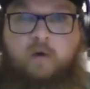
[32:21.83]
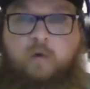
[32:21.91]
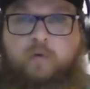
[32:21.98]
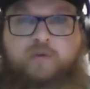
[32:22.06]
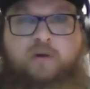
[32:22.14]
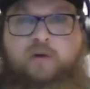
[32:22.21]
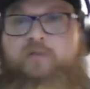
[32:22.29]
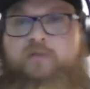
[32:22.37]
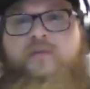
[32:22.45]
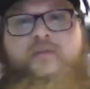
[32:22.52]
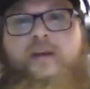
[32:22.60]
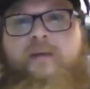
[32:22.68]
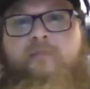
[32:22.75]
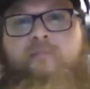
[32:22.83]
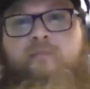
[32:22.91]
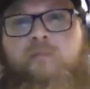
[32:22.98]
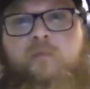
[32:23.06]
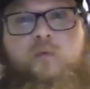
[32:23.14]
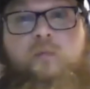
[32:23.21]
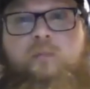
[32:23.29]
which are just like
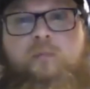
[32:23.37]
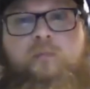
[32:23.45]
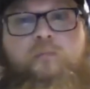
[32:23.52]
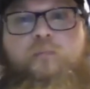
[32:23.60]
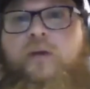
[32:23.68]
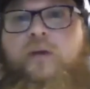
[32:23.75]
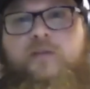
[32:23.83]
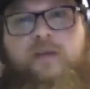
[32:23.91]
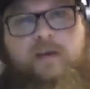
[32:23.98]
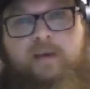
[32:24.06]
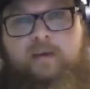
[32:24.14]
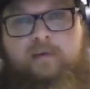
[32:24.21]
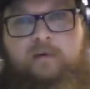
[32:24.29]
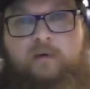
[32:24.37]
breathtaking.